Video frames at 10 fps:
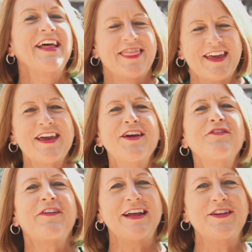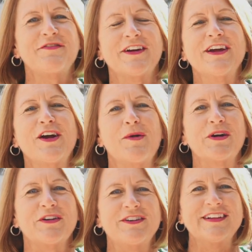They find it very
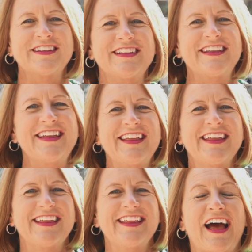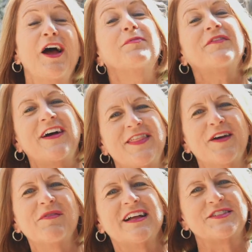comical. I provide
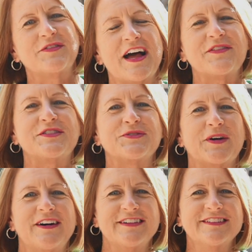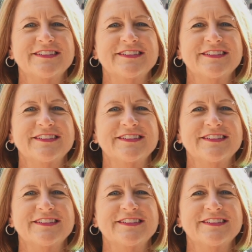them lots of laughs as well.